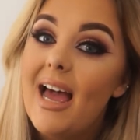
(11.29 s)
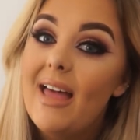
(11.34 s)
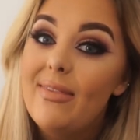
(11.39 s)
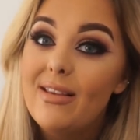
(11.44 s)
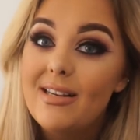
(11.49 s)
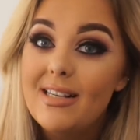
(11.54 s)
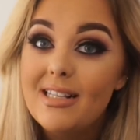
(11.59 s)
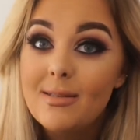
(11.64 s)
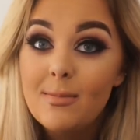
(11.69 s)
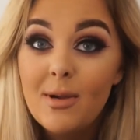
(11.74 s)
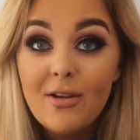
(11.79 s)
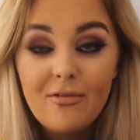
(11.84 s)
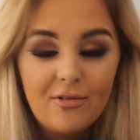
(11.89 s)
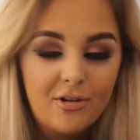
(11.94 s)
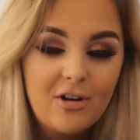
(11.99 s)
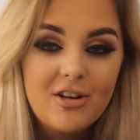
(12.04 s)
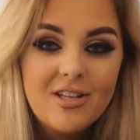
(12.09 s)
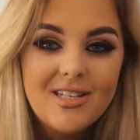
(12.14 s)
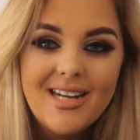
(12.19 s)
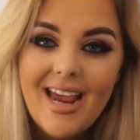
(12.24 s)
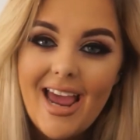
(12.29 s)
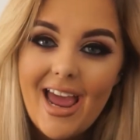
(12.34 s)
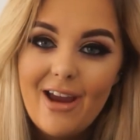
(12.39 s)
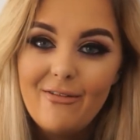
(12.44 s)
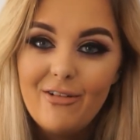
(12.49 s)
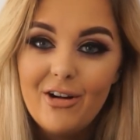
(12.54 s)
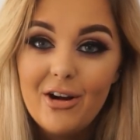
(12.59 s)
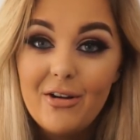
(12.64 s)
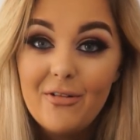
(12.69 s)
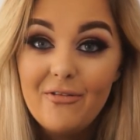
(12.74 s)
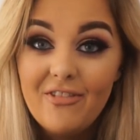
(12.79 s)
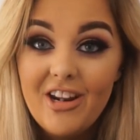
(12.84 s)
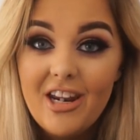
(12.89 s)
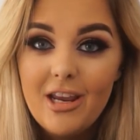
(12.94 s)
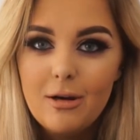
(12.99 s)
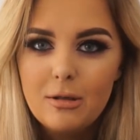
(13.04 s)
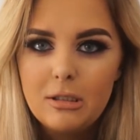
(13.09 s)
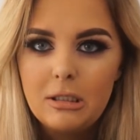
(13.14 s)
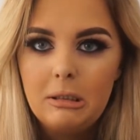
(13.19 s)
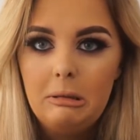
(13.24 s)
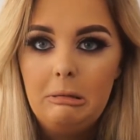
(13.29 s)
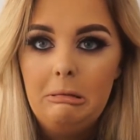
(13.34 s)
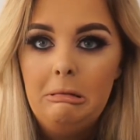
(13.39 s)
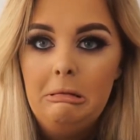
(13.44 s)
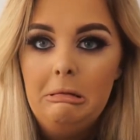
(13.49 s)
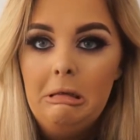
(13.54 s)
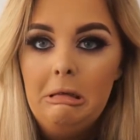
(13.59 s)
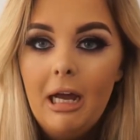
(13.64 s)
and this is my first ever video, so